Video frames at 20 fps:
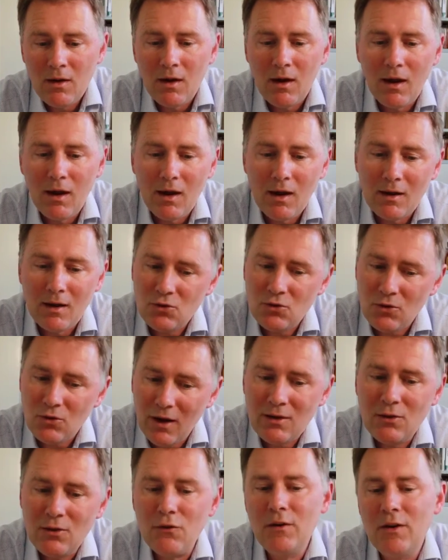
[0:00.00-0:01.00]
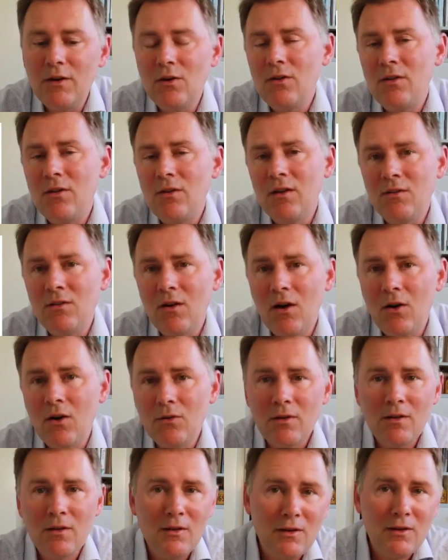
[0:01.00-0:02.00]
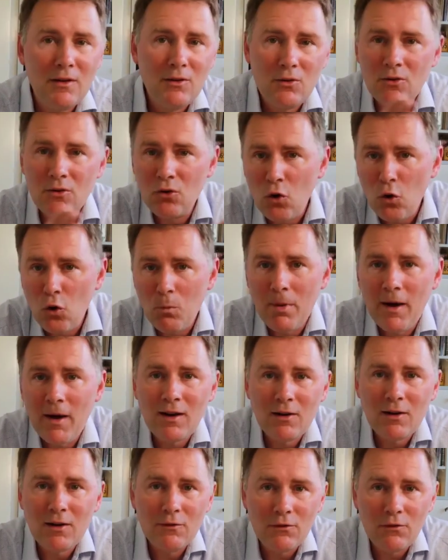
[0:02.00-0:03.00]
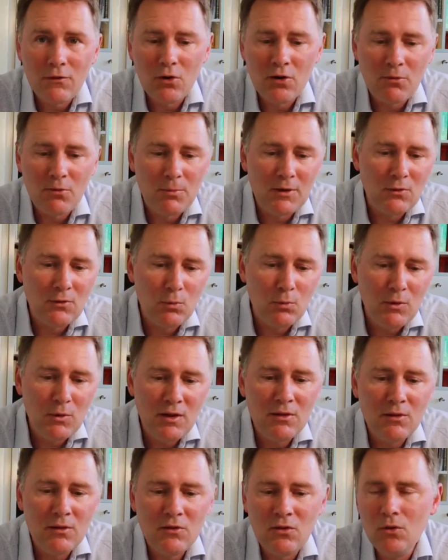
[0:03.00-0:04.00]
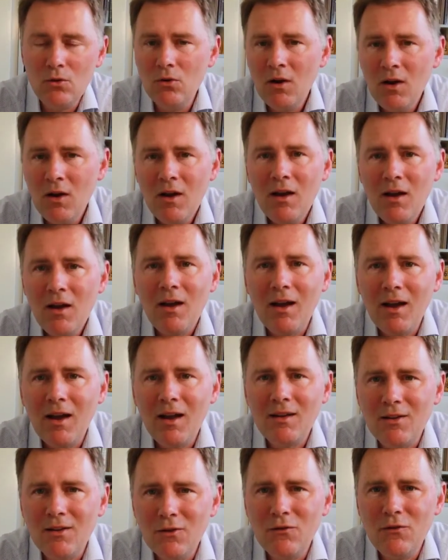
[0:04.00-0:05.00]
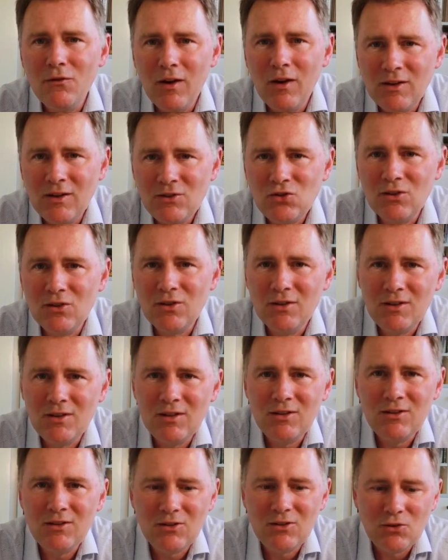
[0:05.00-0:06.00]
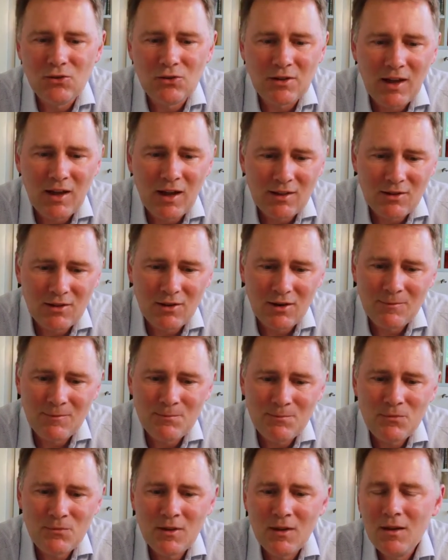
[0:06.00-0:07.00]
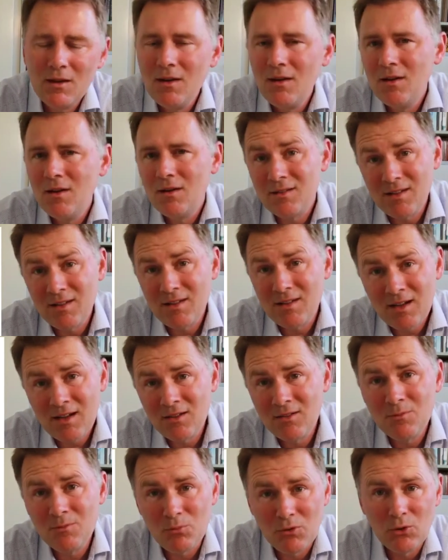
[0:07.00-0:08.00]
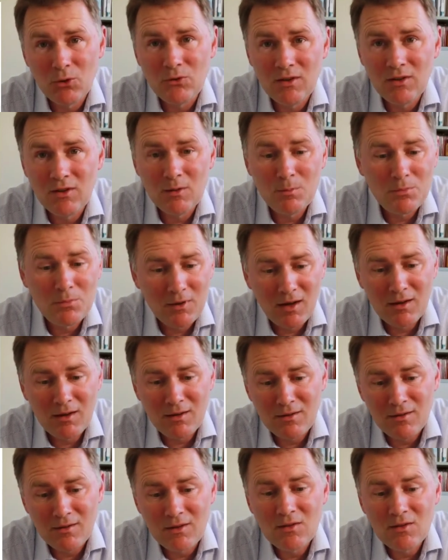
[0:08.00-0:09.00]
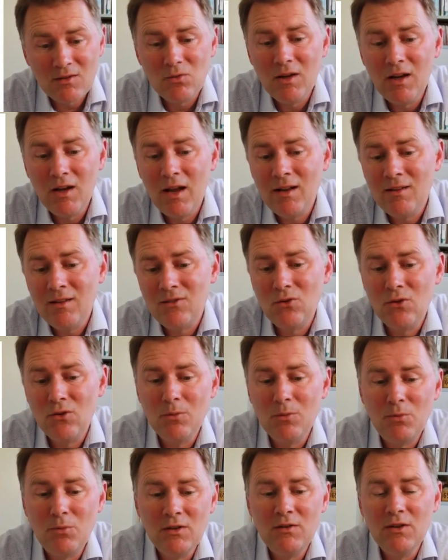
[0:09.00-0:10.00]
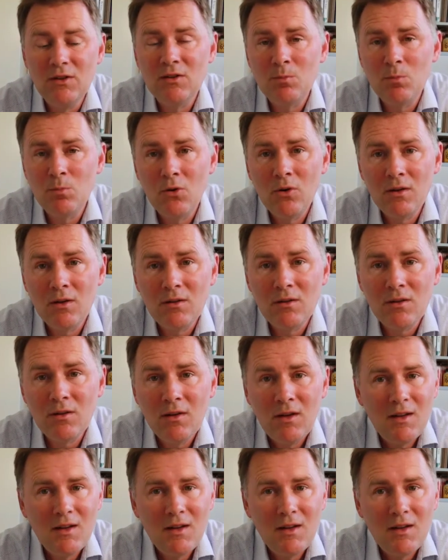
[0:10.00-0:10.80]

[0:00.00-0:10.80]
and try to figure things out. And then you can go back and forth between the two, and eventually you'll get there. Second pro tip, and this relates to the previous point,